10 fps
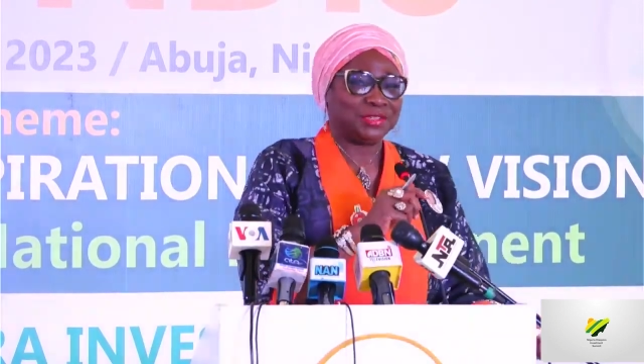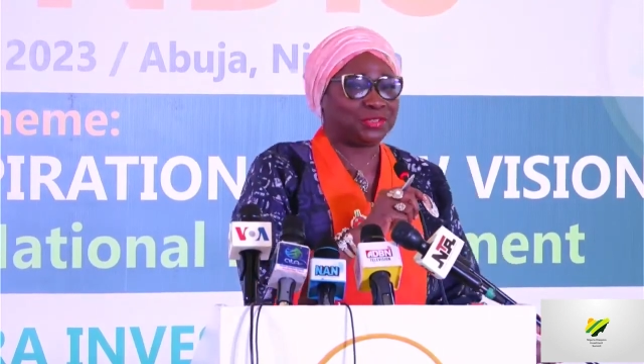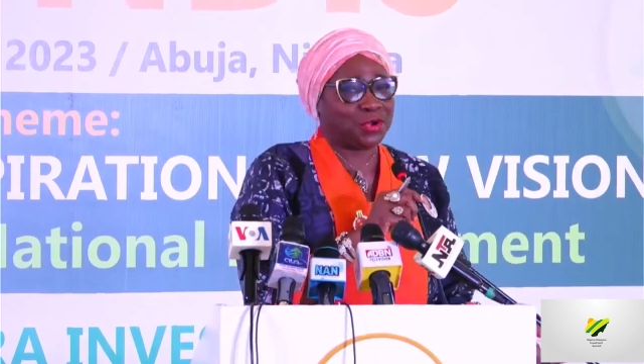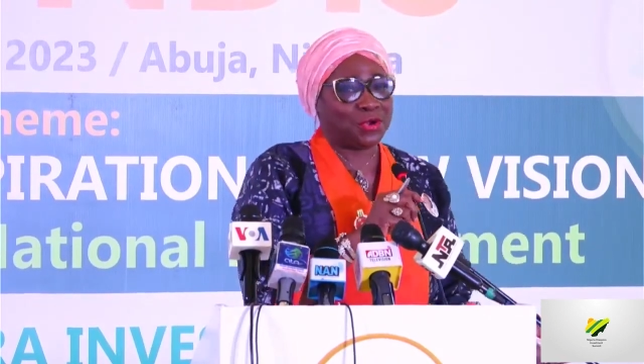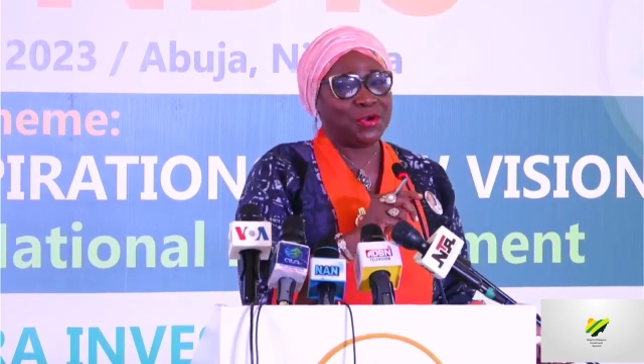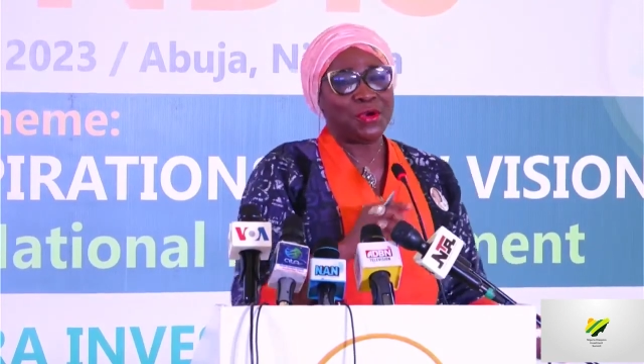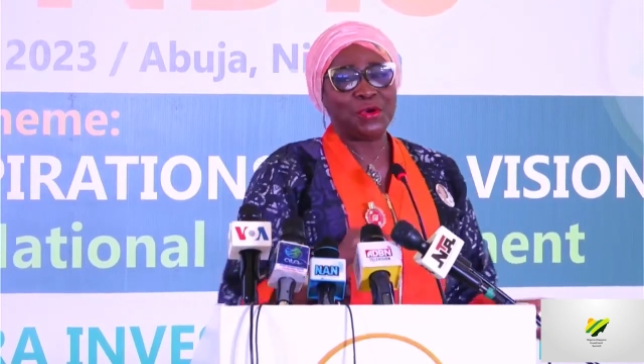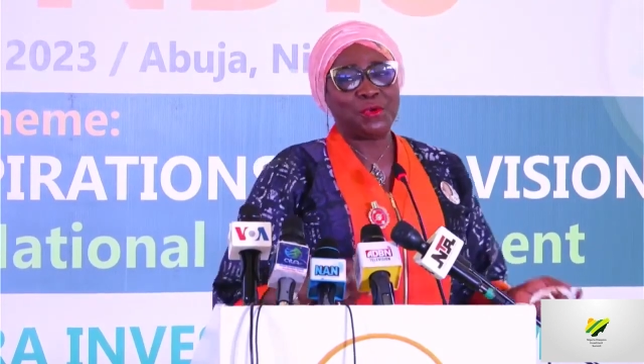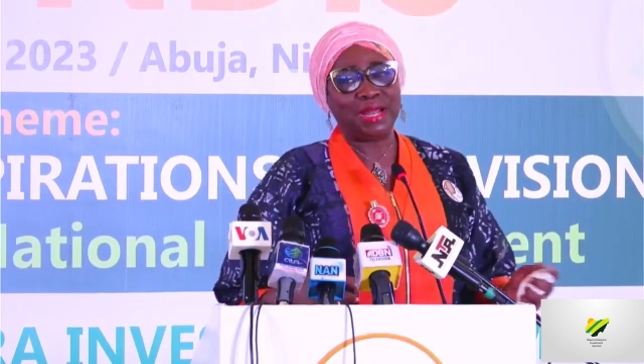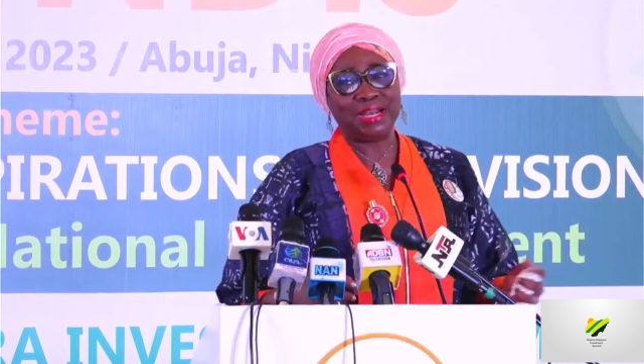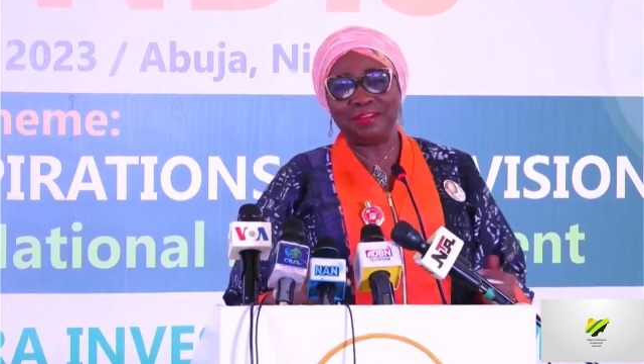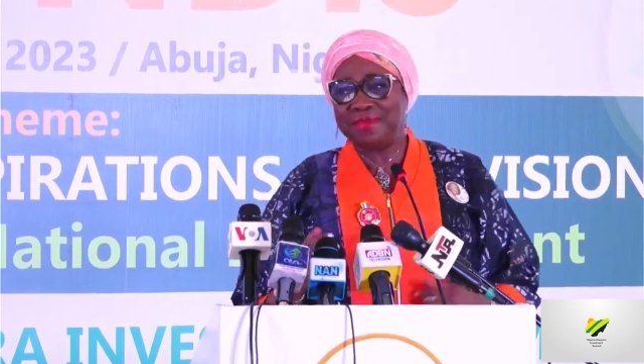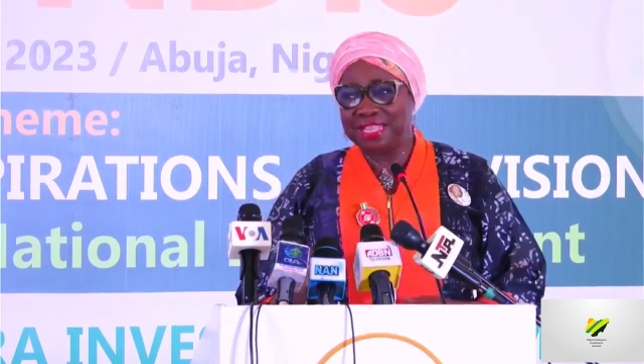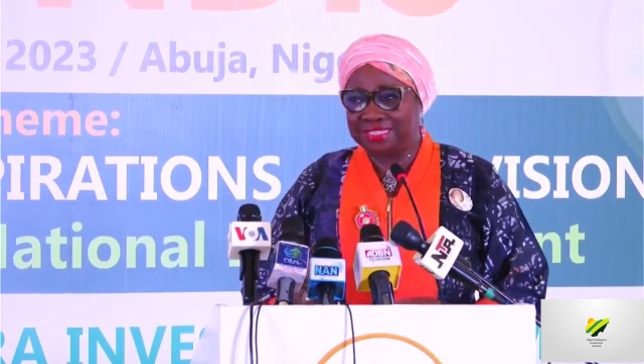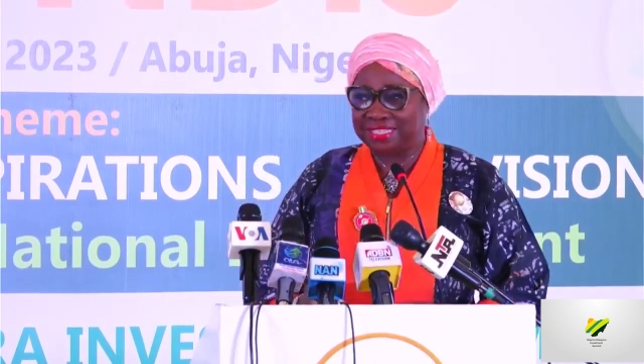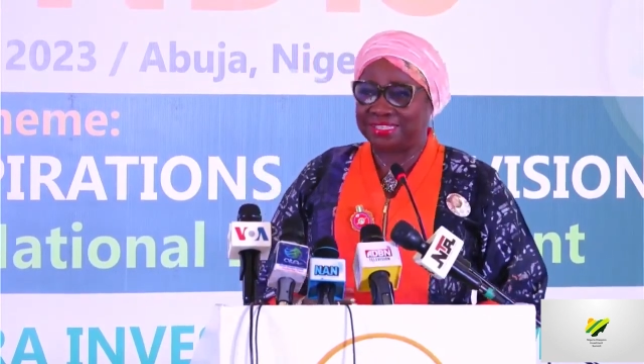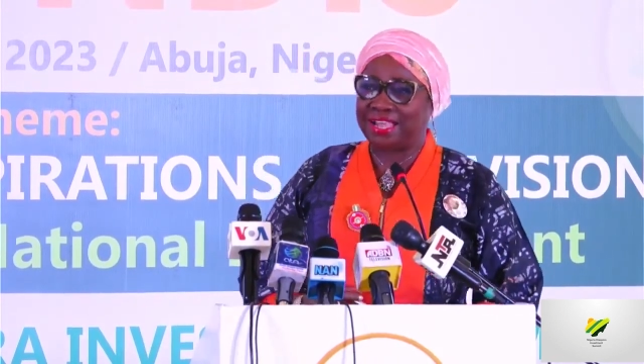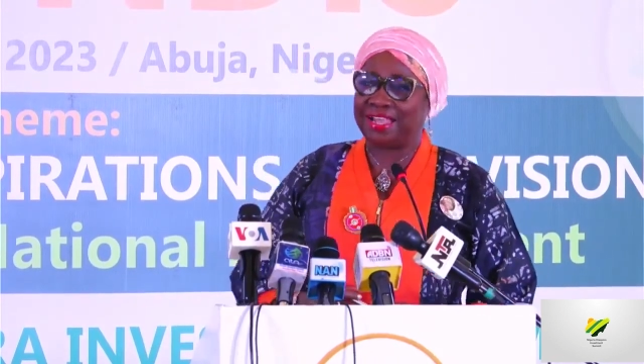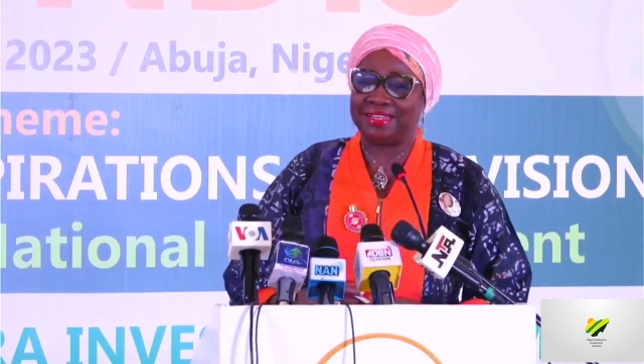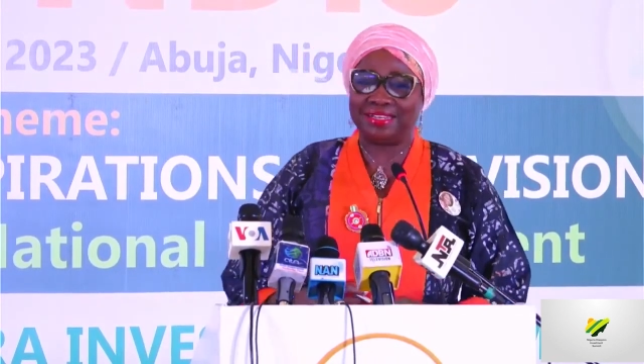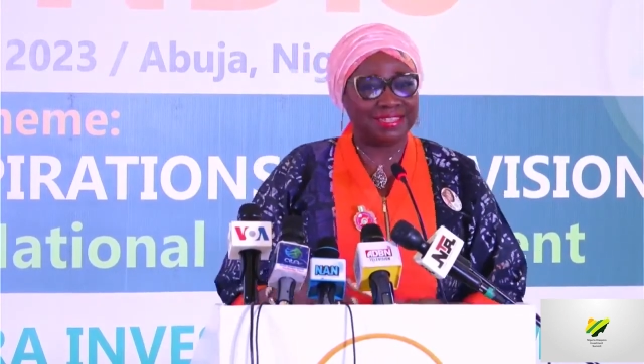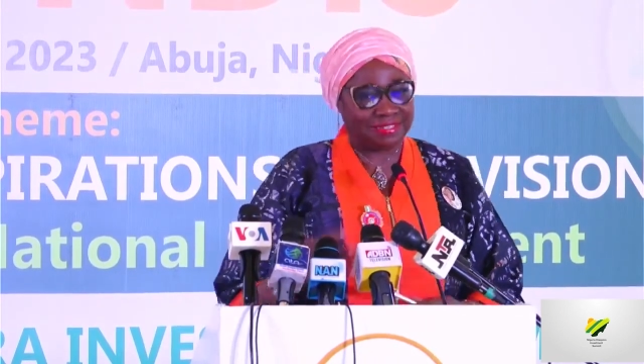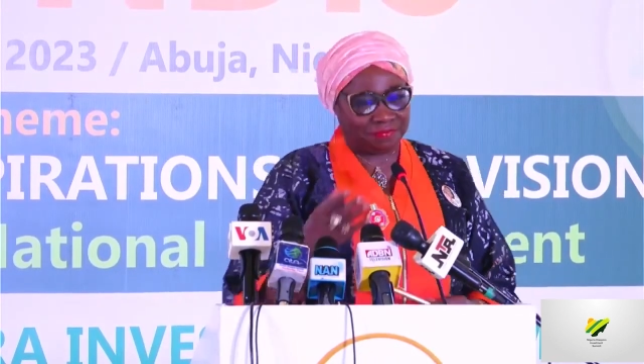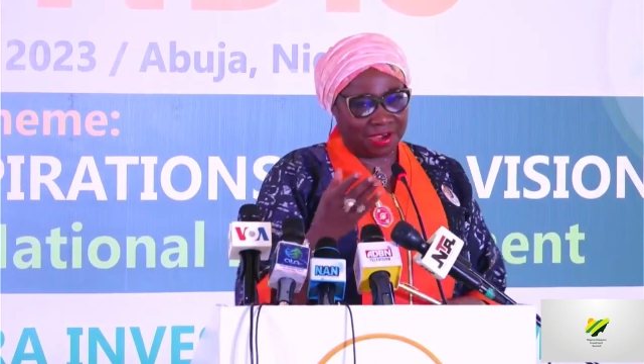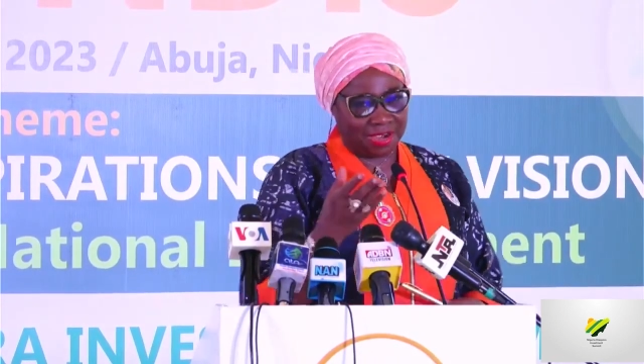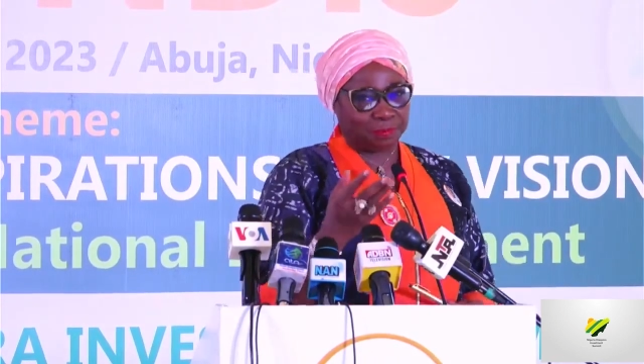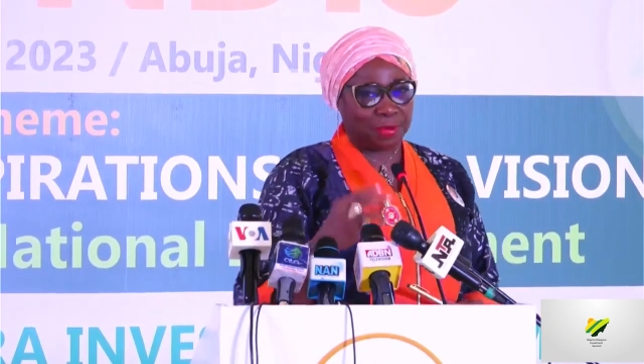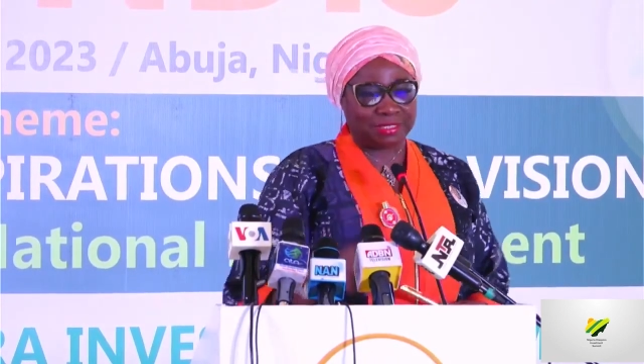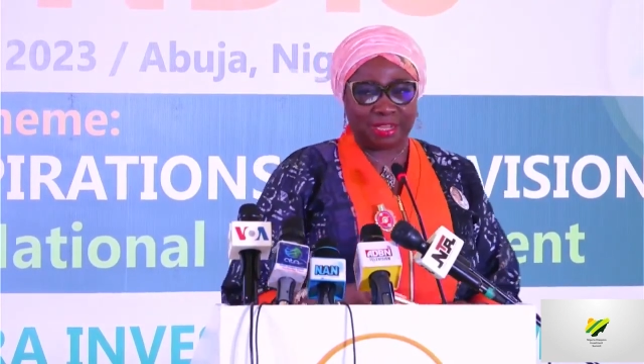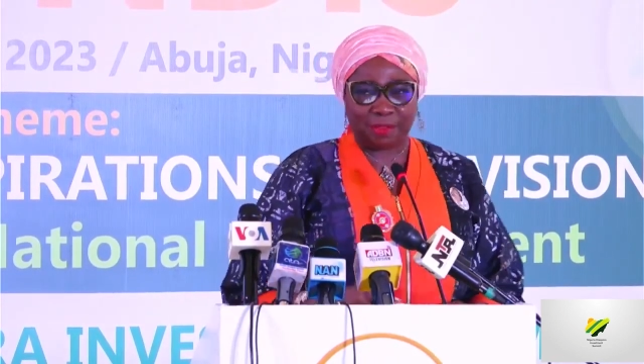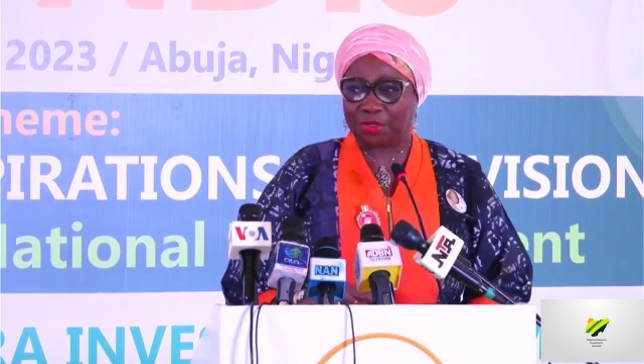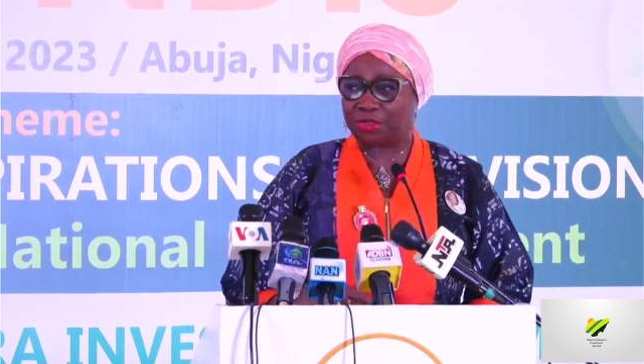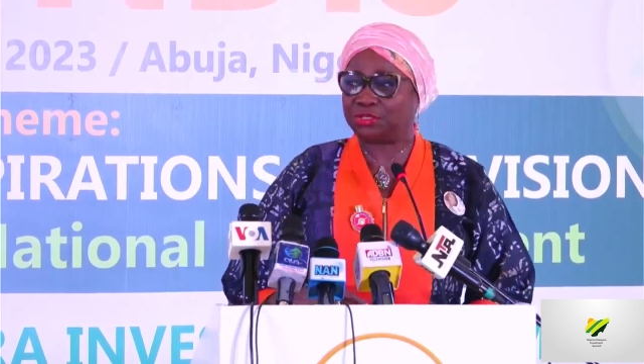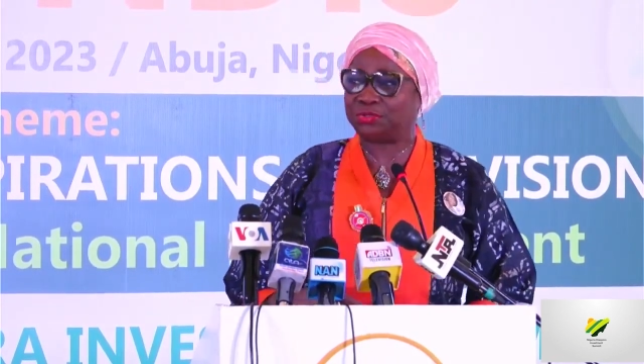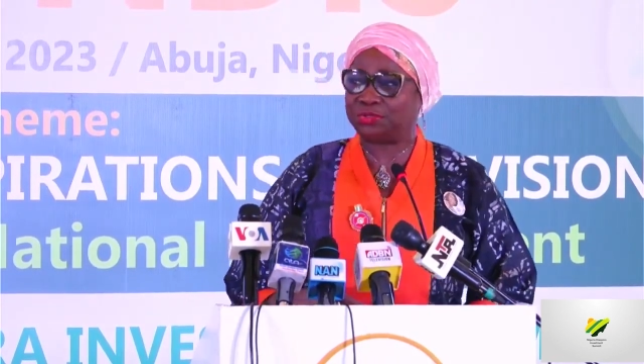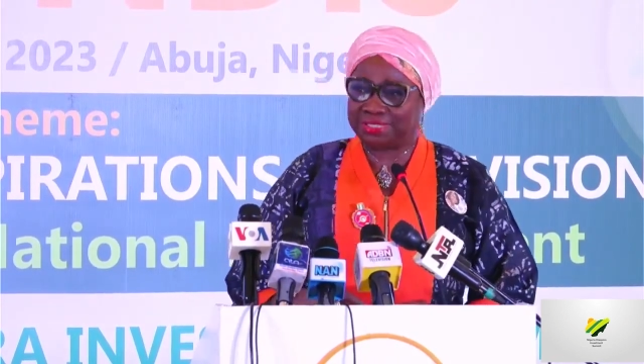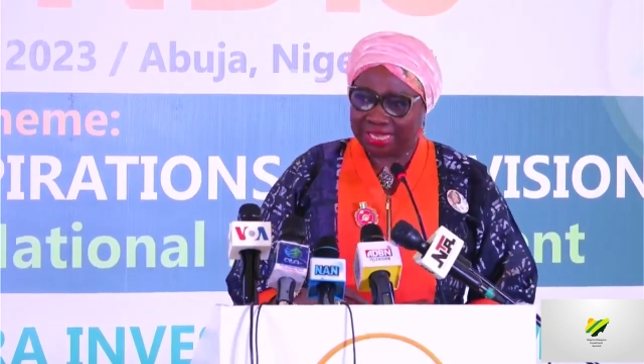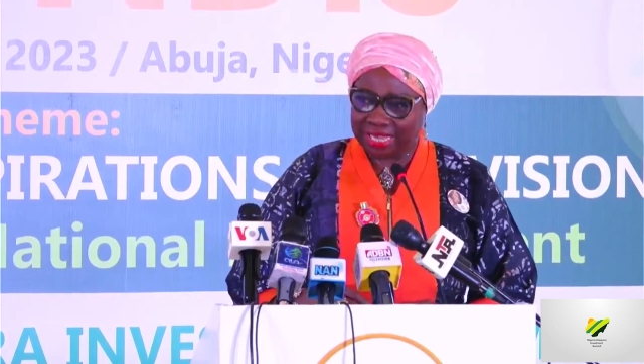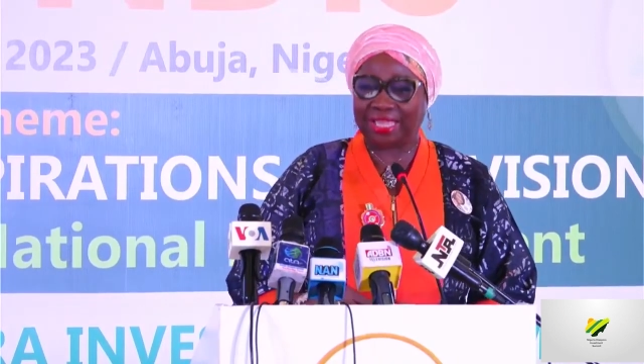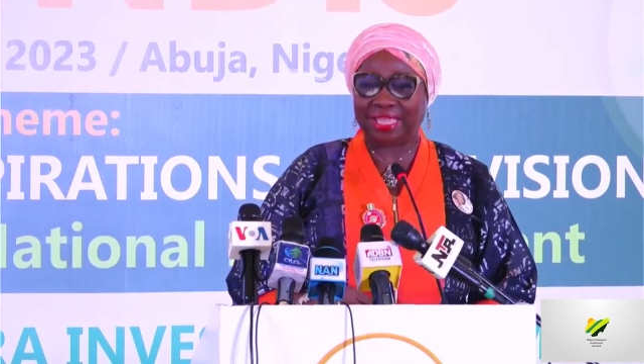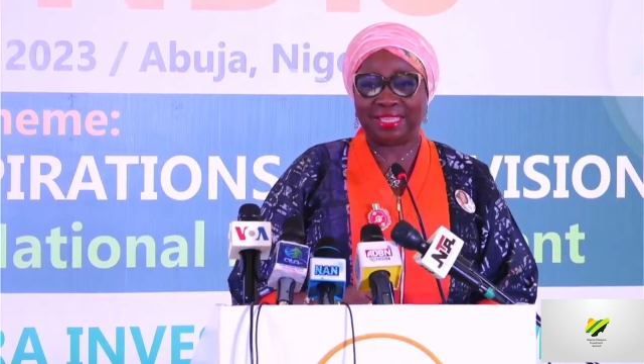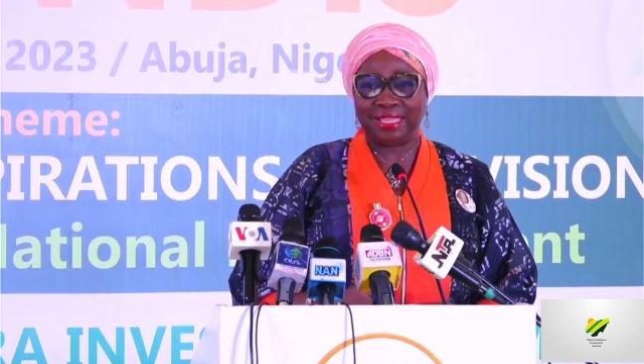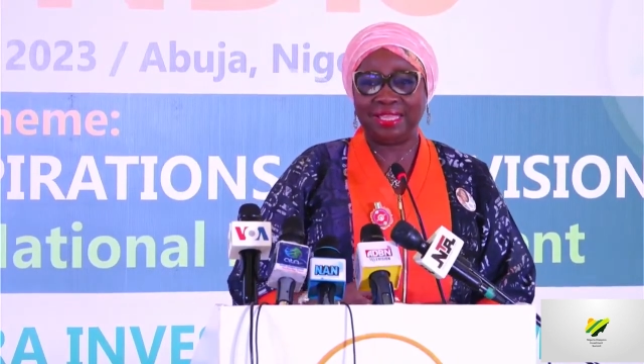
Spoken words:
So what it means is that this is very special because today,